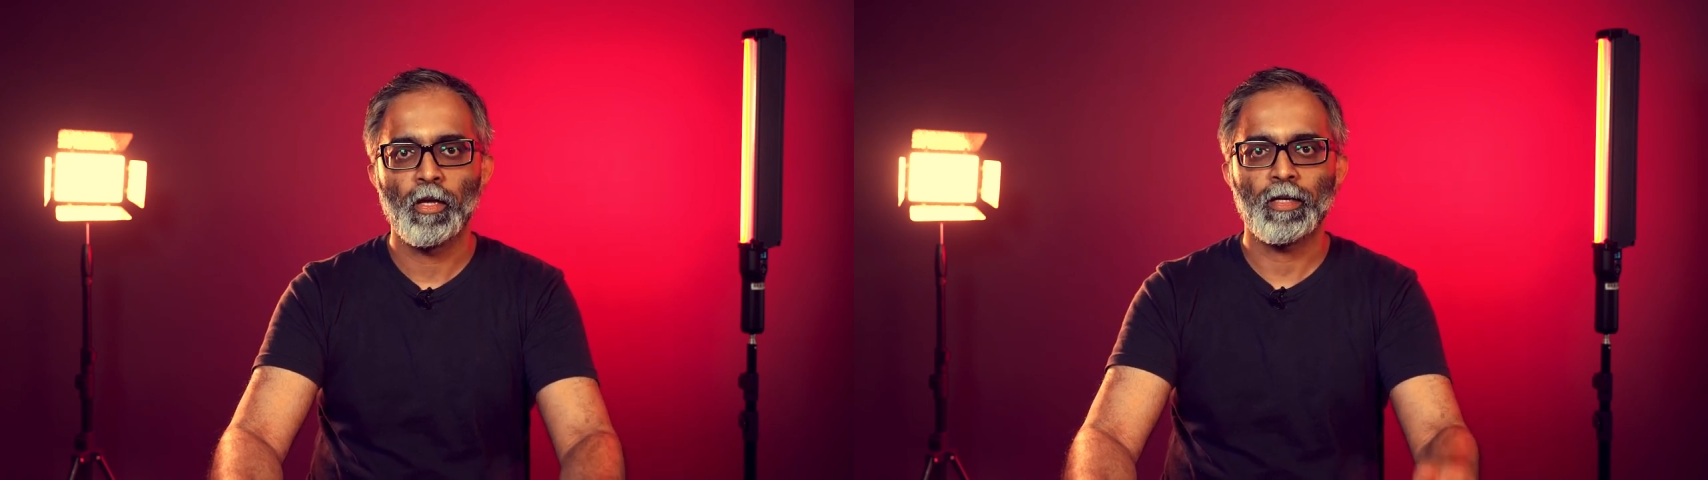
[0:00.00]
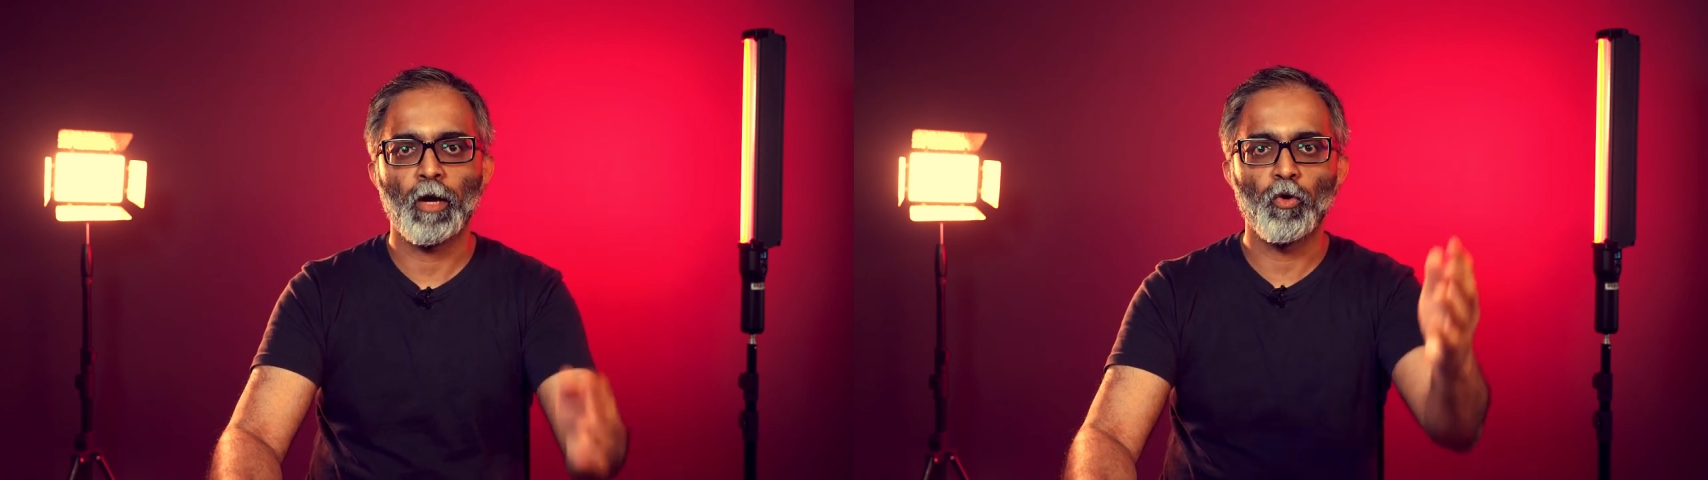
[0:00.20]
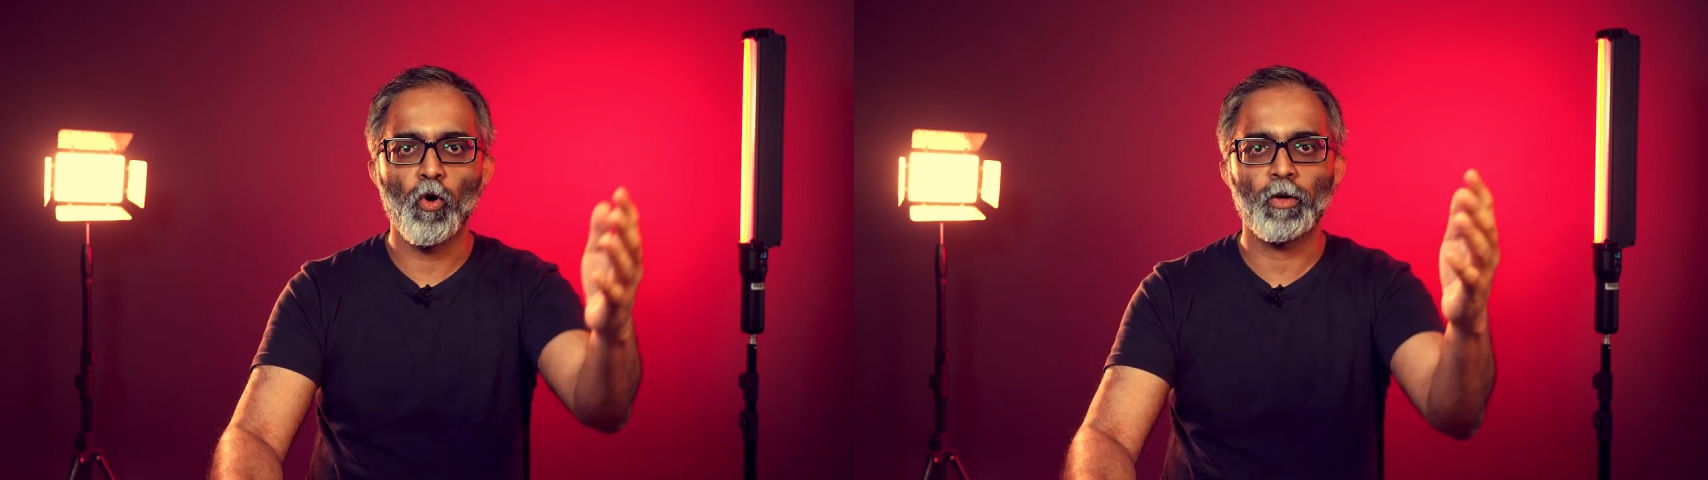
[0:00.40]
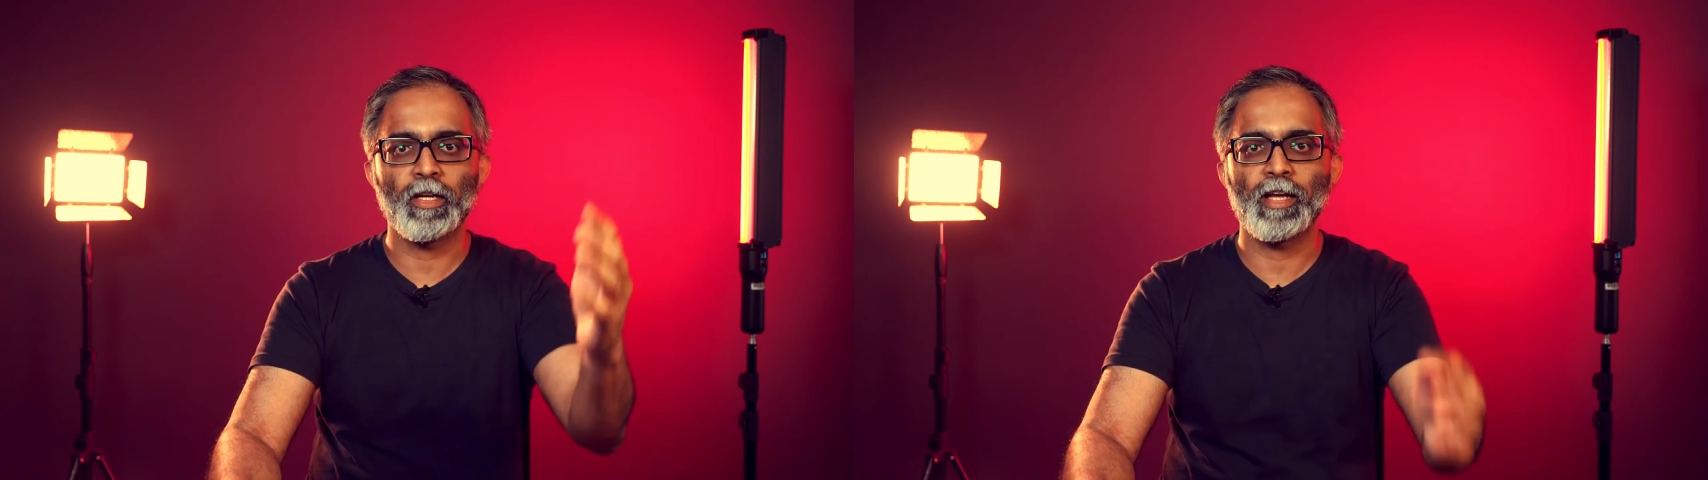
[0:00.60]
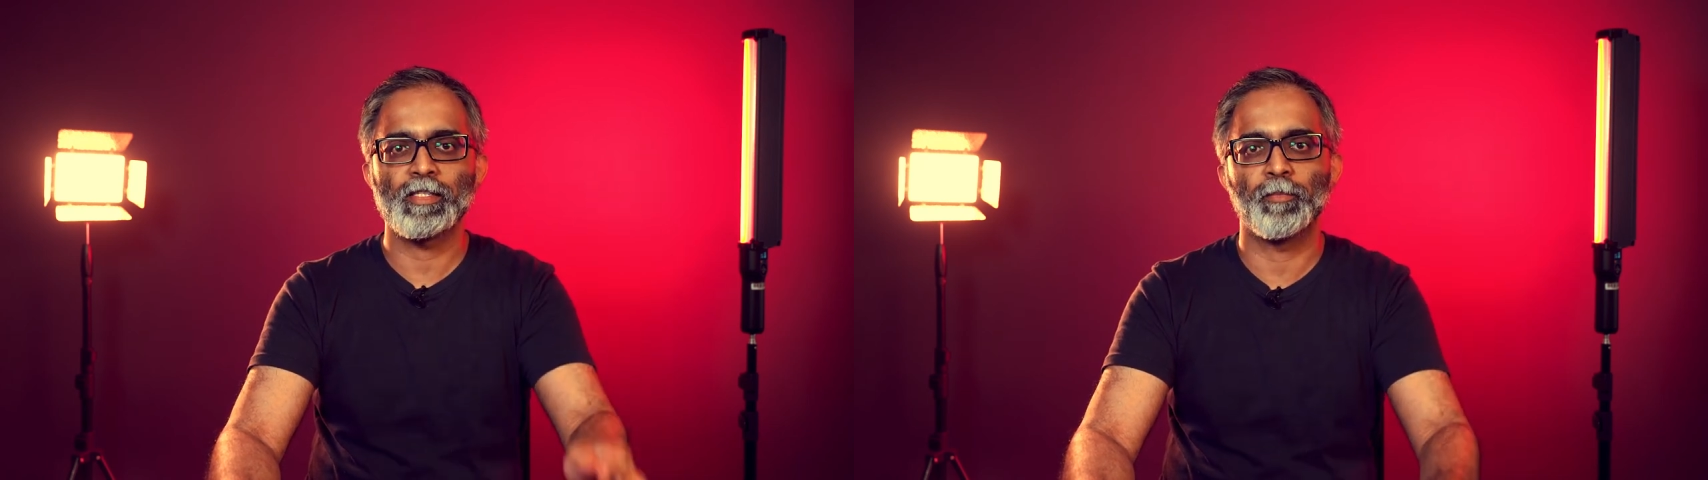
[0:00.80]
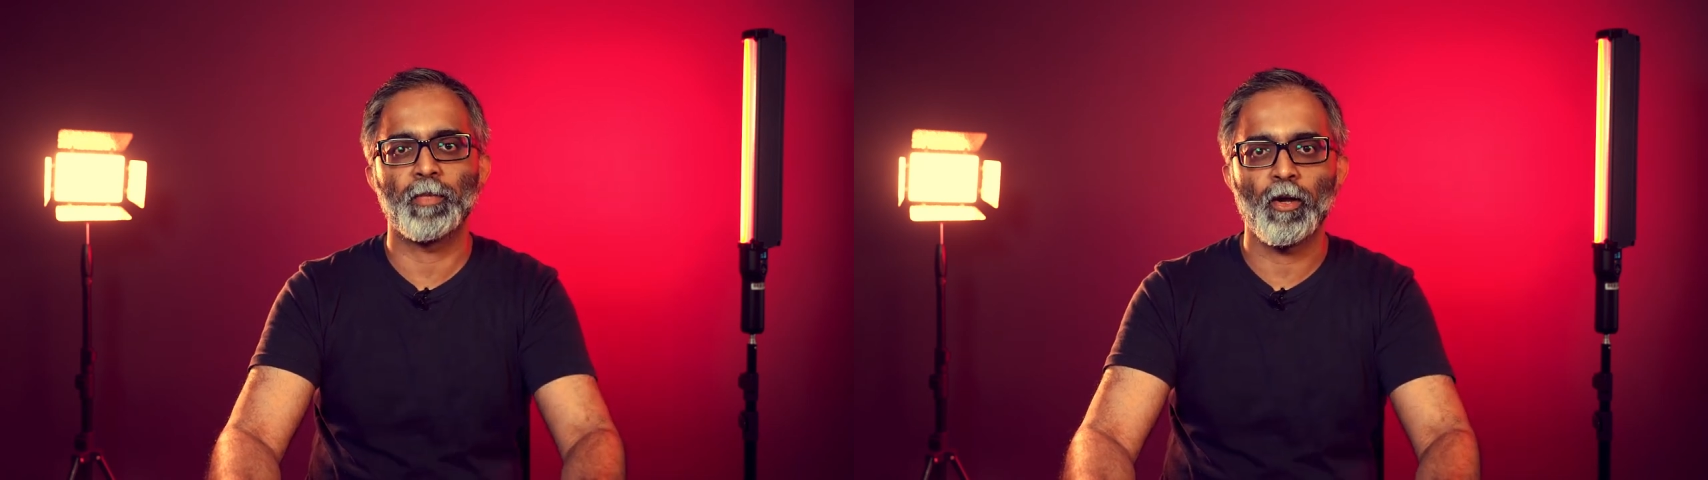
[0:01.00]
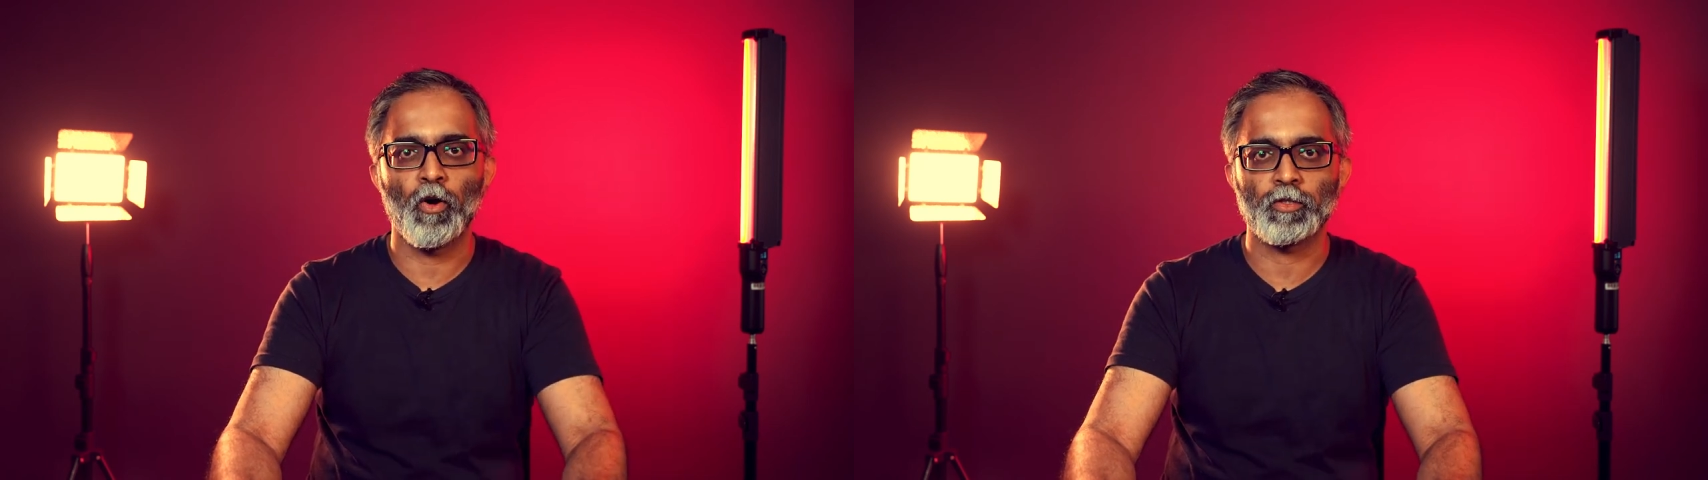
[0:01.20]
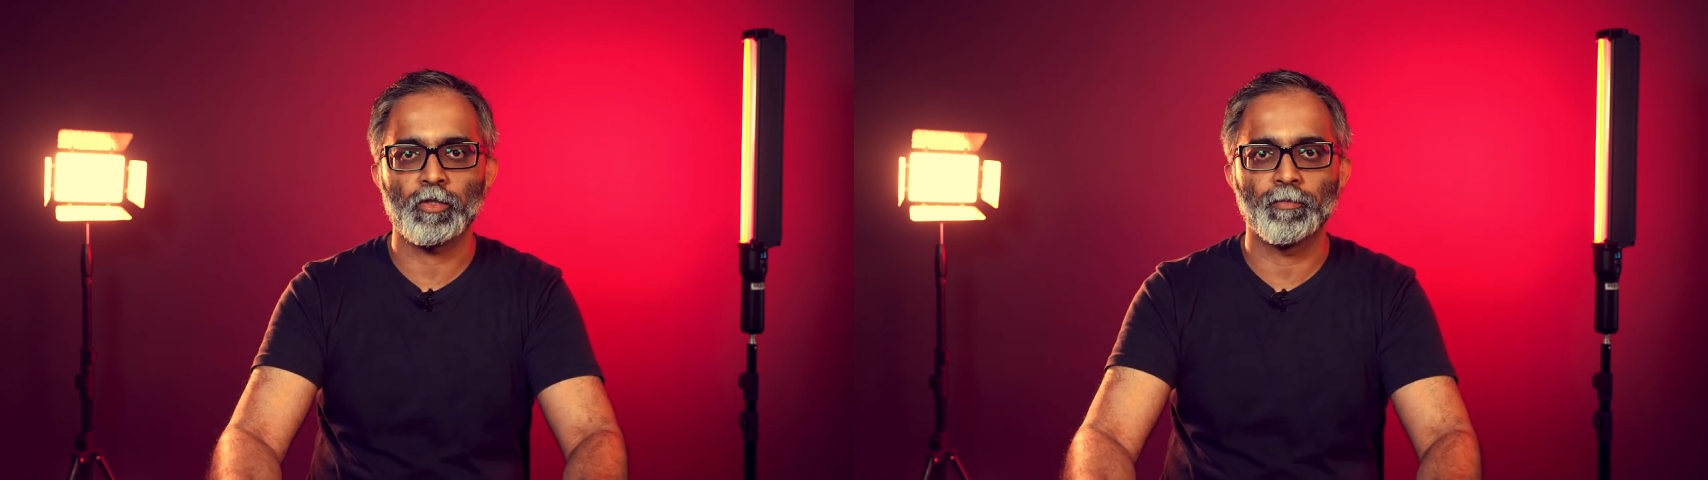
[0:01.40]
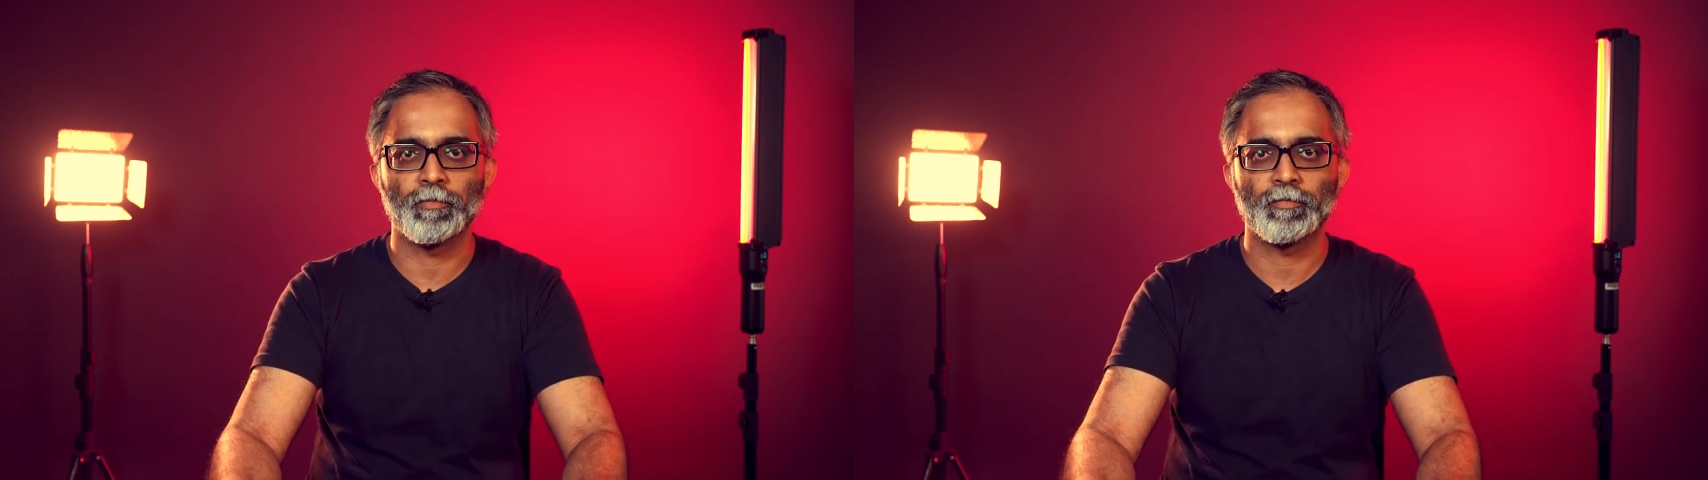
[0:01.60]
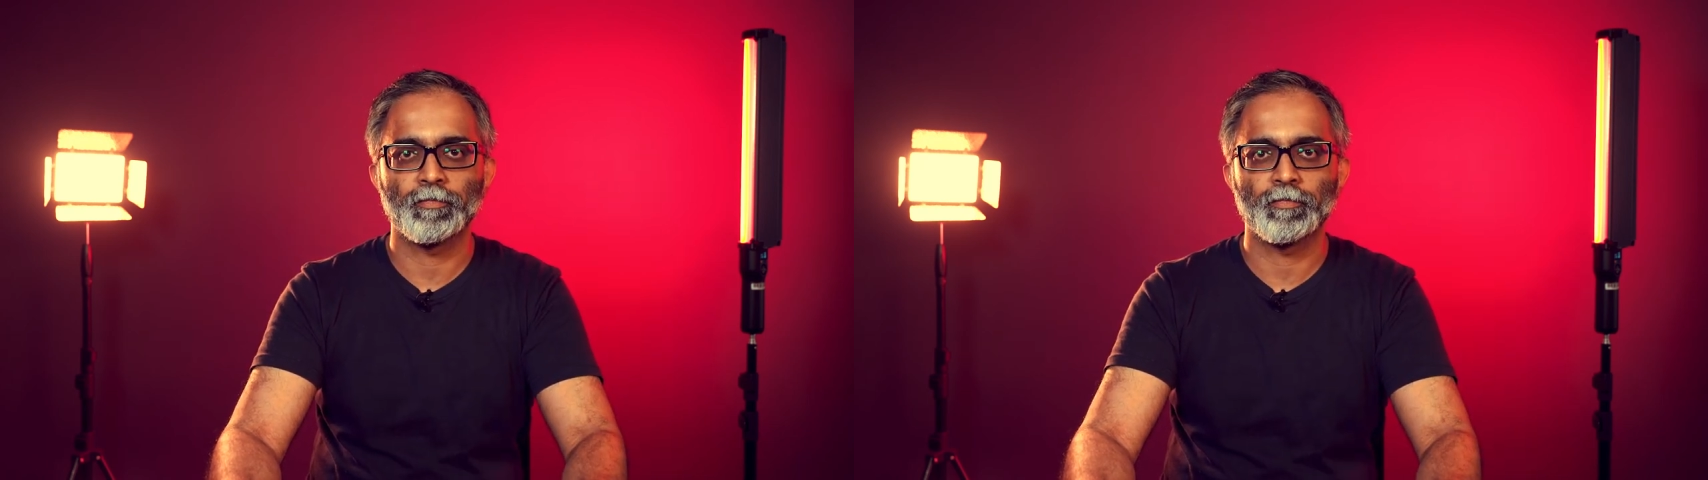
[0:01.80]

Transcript: Now go create something awesome.